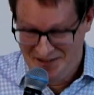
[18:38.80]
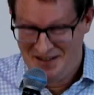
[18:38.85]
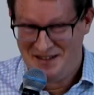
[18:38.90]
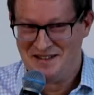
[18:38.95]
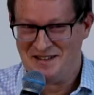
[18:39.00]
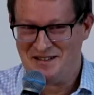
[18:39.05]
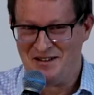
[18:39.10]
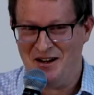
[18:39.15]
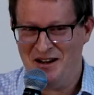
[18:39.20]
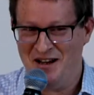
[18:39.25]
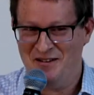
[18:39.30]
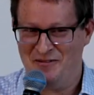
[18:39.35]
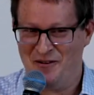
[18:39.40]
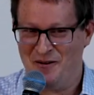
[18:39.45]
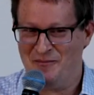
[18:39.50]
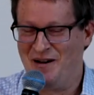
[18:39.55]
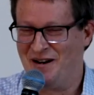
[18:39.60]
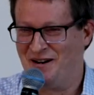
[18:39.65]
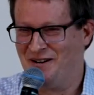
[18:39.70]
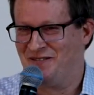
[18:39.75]
So, for
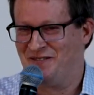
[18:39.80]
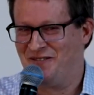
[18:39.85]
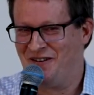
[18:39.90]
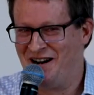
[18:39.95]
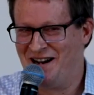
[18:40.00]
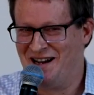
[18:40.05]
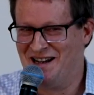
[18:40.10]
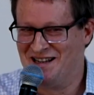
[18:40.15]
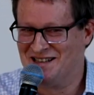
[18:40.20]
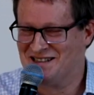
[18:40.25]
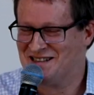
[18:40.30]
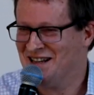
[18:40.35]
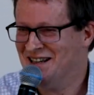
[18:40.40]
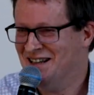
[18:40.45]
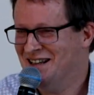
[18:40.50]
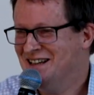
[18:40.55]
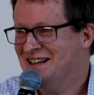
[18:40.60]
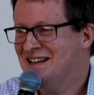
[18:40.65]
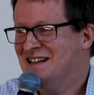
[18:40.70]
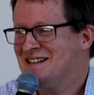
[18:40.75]
better phrase.
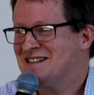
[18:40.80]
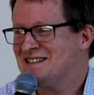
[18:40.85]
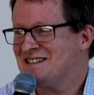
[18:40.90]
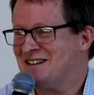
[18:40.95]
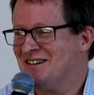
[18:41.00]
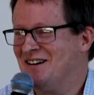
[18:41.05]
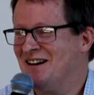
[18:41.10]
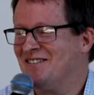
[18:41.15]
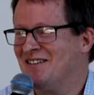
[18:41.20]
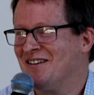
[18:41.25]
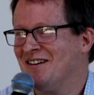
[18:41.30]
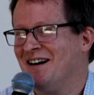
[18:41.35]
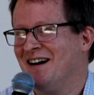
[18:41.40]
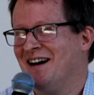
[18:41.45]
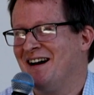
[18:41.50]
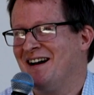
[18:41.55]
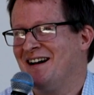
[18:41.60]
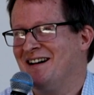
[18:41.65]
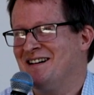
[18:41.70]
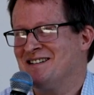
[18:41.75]
So I'm
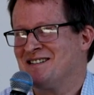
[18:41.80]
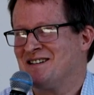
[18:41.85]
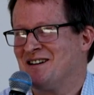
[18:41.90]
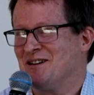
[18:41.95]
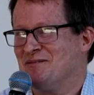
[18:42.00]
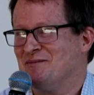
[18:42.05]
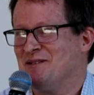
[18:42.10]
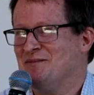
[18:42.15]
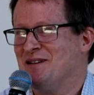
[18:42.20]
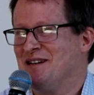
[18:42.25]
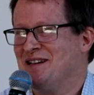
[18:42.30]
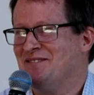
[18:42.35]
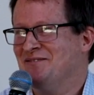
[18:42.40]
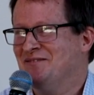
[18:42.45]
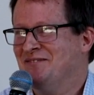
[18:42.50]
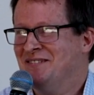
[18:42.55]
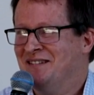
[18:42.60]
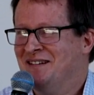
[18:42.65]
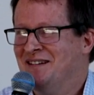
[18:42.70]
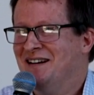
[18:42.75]
like, it's got to be me.
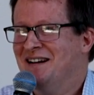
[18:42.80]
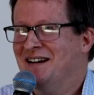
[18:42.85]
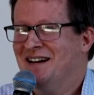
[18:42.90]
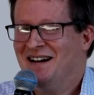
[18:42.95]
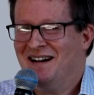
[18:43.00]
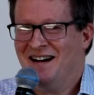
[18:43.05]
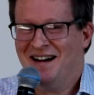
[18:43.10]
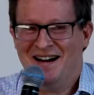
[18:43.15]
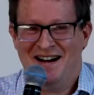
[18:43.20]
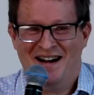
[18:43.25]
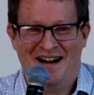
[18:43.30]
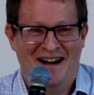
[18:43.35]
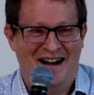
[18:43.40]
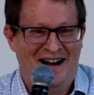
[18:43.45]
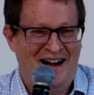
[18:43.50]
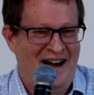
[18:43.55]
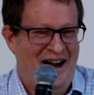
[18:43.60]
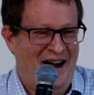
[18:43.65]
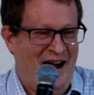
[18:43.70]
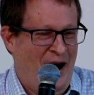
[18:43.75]

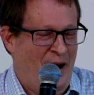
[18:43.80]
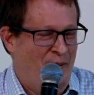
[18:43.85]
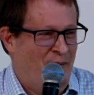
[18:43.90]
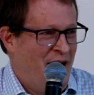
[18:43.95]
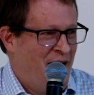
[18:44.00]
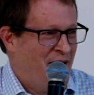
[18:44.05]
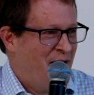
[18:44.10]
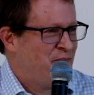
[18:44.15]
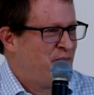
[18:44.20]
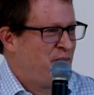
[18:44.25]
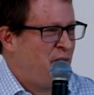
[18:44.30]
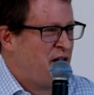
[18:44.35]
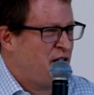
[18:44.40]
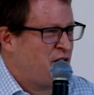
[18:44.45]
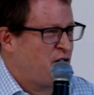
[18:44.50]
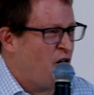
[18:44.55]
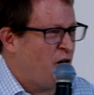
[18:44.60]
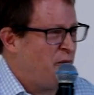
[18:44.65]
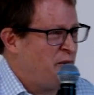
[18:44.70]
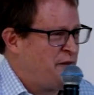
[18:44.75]
Um, but it
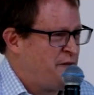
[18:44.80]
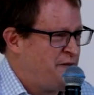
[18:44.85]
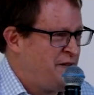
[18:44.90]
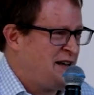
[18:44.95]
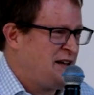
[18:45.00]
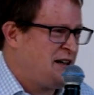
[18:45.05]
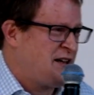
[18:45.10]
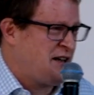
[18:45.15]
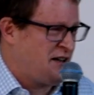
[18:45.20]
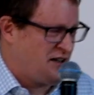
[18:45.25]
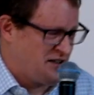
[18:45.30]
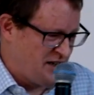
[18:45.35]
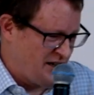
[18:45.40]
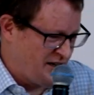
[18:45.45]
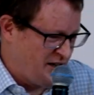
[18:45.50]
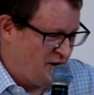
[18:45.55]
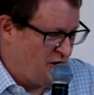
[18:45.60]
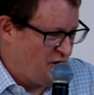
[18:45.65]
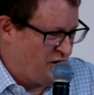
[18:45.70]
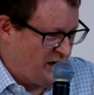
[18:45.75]
got me thinking because I
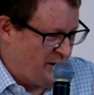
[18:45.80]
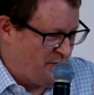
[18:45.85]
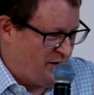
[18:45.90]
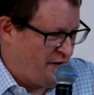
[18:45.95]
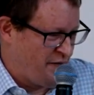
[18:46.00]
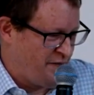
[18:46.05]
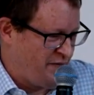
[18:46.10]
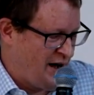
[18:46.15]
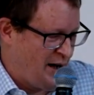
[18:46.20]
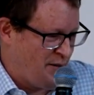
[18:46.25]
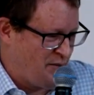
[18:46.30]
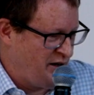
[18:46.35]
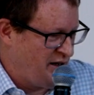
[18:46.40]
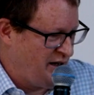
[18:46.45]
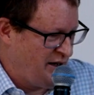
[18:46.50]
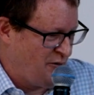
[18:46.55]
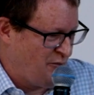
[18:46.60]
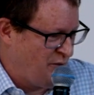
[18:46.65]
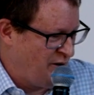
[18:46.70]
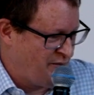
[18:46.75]
kind of look at my family
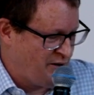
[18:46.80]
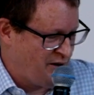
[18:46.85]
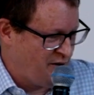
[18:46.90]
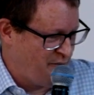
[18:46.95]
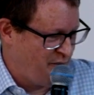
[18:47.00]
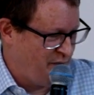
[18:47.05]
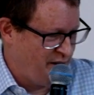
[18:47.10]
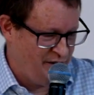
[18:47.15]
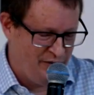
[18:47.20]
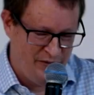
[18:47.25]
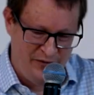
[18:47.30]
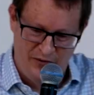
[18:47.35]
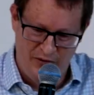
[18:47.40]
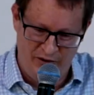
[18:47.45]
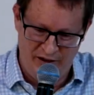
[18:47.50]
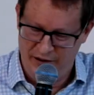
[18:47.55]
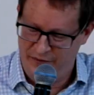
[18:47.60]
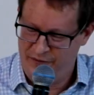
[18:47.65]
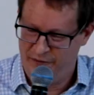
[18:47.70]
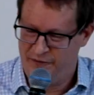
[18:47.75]
and we've kind of been through
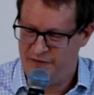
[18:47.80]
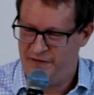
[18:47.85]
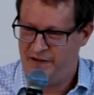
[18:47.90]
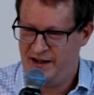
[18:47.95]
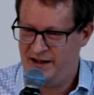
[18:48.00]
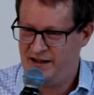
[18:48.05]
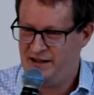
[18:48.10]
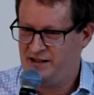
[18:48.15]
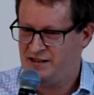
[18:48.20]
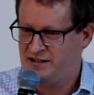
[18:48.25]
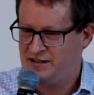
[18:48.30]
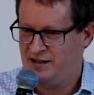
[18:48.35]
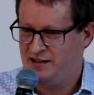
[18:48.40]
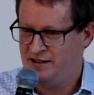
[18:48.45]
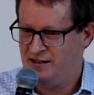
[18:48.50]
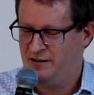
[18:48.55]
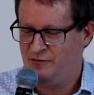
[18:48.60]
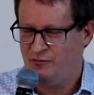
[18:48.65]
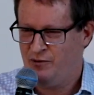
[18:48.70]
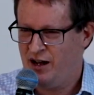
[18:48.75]
different things
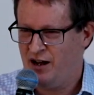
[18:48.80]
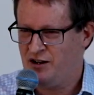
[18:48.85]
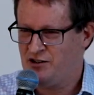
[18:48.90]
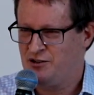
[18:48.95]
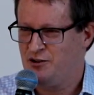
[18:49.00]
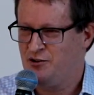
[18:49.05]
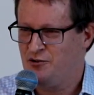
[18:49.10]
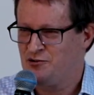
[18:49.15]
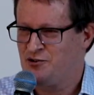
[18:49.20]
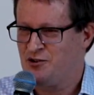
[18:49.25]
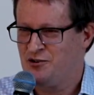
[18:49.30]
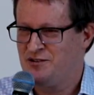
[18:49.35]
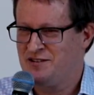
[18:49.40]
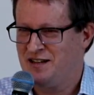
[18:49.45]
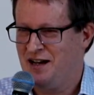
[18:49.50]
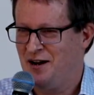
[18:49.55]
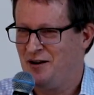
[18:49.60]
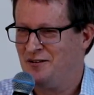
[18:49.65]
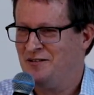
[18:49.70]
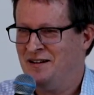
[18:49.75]
and we actually all turned
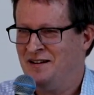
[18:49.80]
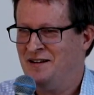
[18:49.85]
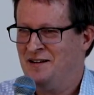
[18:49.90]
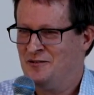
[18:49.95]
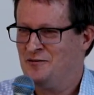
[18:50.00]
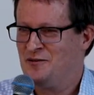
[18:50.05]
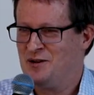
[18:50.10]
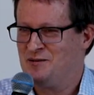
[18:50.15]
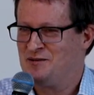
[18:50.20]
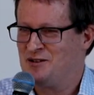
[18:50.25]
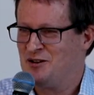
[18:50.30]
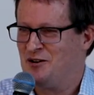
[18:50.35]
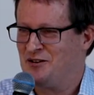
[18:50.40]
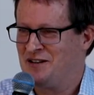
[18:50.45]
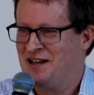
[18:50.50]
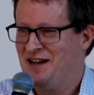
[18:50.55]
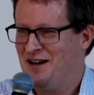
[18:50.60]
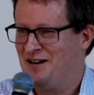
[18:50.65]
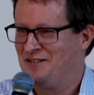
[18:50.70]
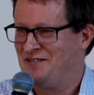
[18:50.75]
out reasonably
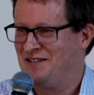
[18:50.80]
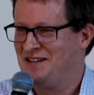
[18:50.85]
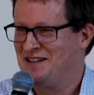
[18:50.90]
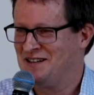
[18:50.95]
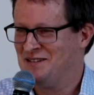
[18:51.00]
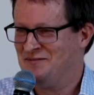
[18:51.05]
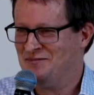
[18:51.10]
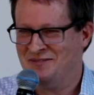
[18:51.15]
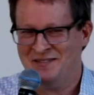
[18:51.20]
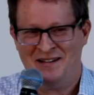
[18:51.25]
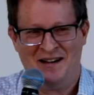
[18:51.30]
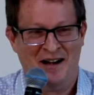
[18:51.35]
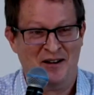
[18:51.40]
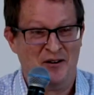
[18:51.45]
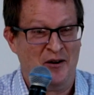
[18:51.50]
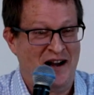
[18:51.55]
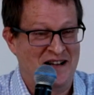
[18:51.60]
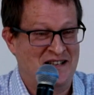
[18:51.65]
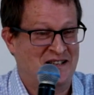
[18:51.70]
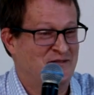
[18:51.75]
okay, I think. I'm
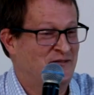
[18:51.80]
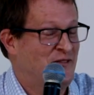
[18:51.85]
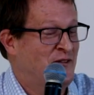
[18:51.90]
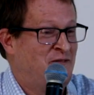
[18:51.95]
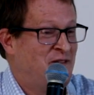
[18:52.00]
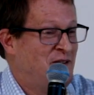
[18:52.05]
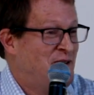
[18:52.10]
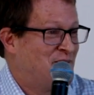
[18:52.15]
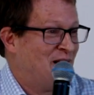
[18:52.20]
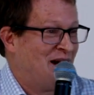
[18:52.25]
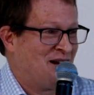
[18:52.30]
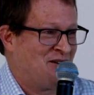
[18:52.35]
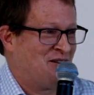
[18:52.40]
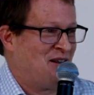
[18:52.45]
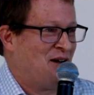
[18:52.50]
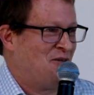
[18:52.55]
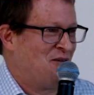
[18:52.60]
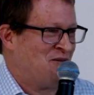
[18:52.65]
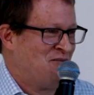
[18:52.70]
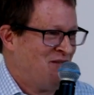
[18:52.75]
not asking for feedback on
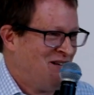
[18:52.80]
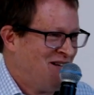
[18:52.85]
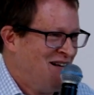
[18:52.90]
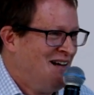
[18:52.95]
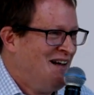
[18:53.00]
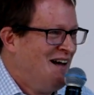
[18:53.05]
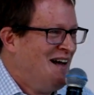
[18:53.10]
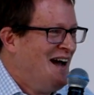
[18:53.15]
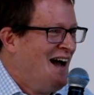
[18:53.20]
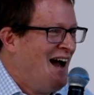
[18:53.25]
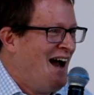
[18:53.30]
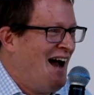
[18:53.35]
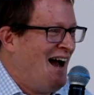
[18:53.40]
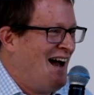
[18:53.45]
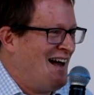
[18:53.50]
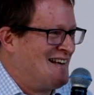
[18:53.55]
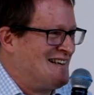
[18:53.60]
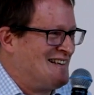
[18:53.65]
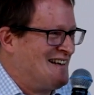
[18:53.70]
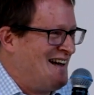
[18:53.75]
that one.
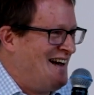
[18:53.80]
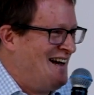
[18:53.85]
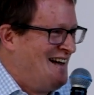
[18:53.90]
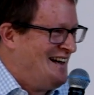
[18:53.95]
And uh,